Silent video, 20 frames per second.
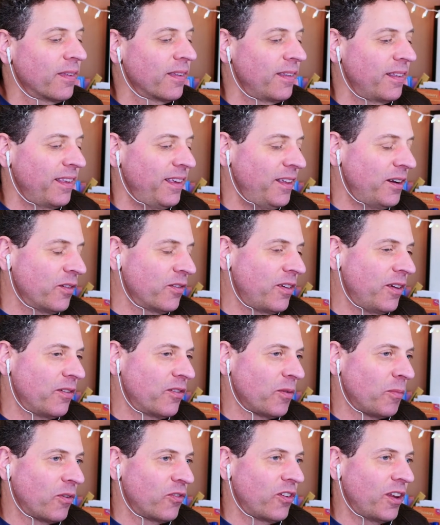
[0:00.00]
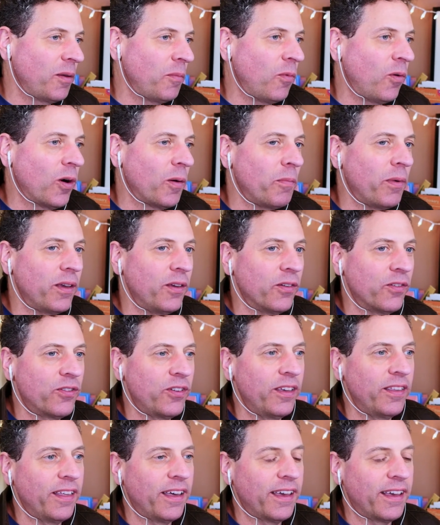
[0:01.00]
you don't see so much anymore, but you'll
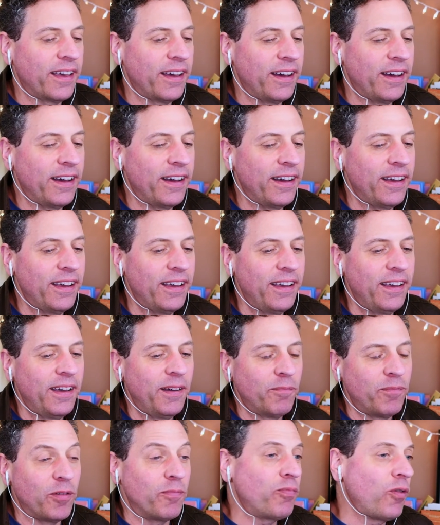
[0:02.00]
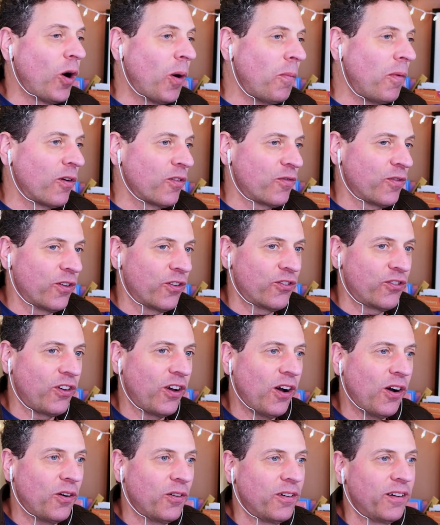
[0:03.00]
see like for promos for a
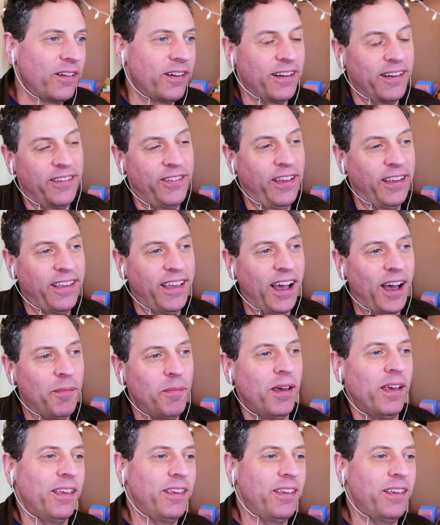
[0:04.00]
show on a sitcom,